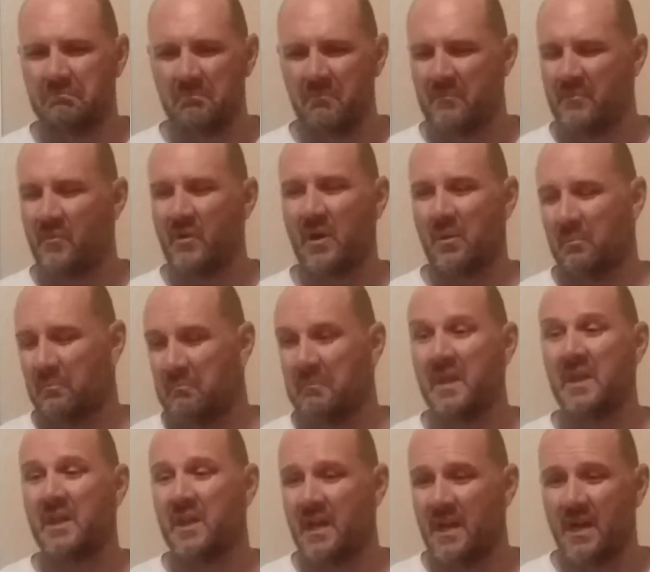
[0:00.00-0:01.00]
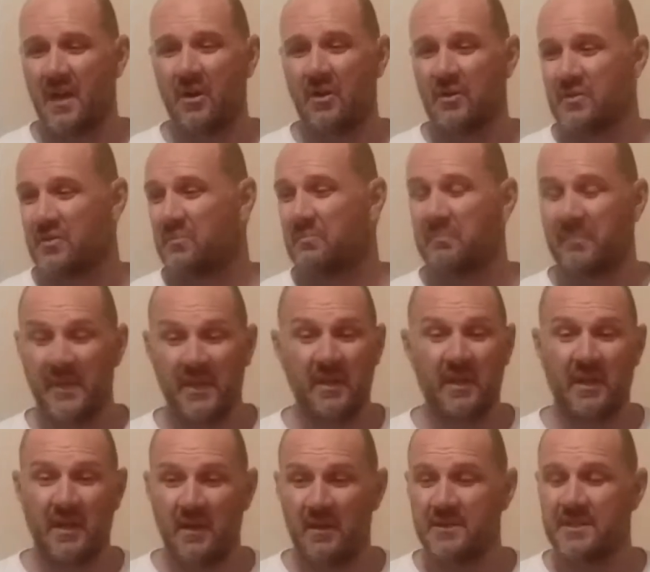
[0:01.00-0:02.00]
millionaires or
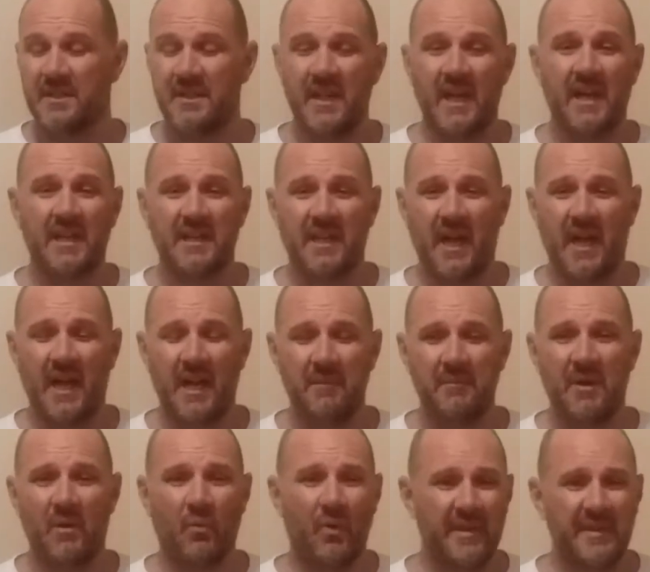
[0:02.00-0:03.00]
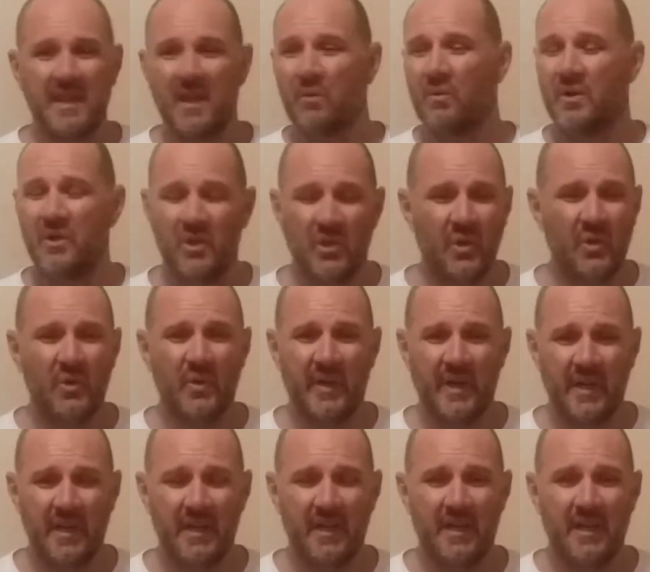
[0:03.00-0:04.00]
billionaires at that time and what they were
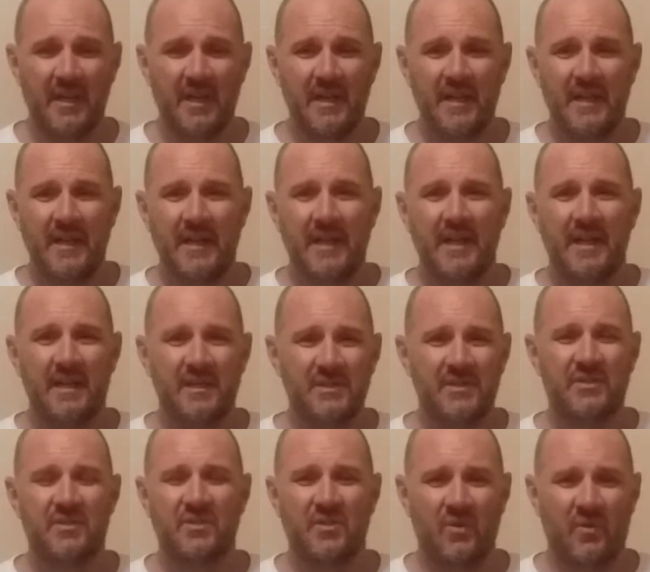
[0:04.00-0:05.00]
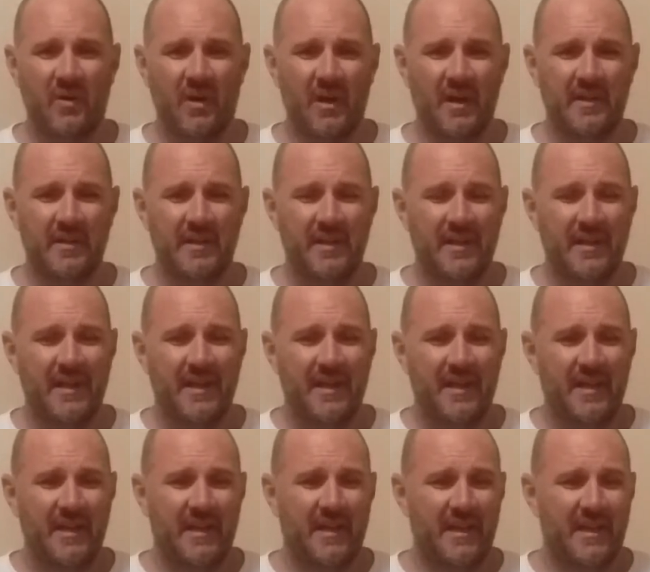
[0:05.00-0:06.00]
doing and so on.
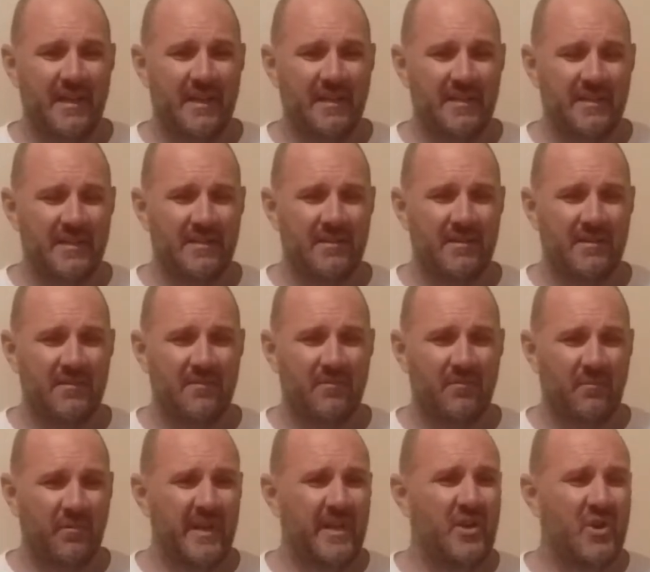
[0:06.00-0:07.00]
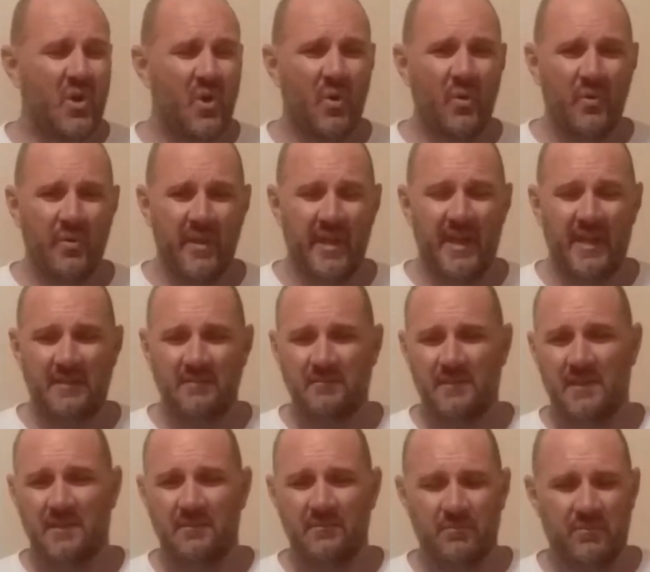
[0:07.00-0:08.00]
And we know that,
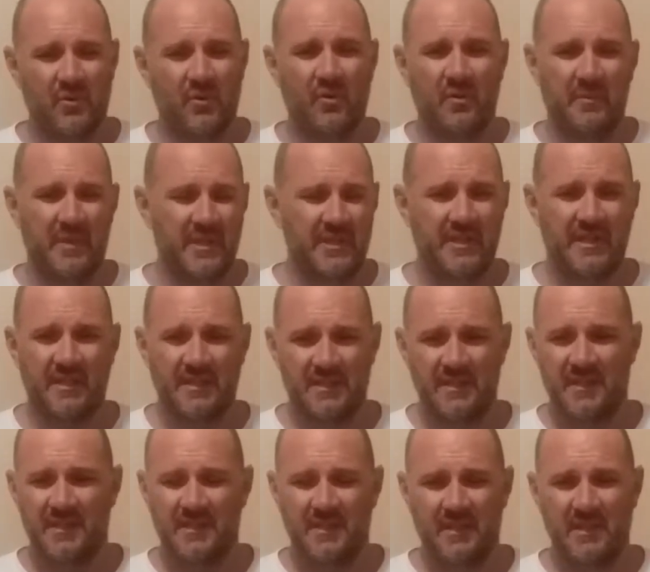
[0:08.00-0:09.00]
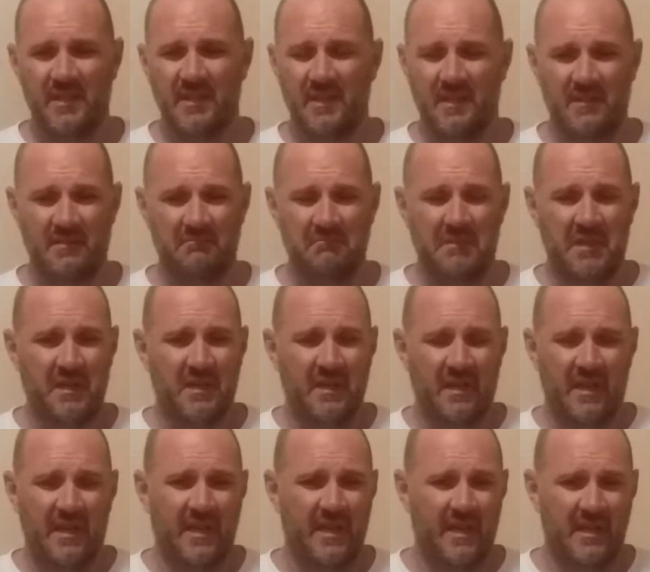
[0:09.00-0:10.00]
well, prohibition existed,
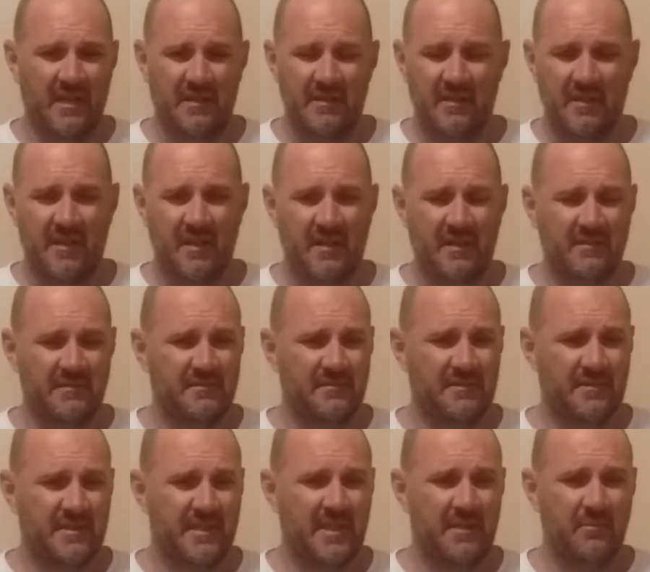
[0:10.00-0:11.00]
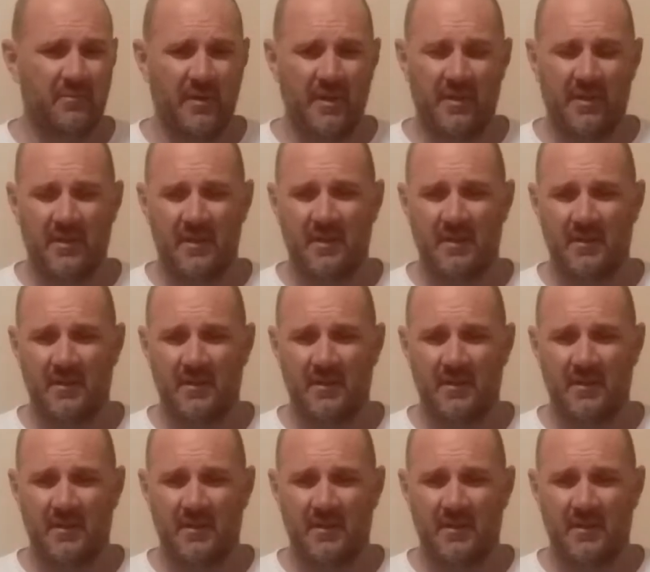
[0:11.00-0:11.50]
and same with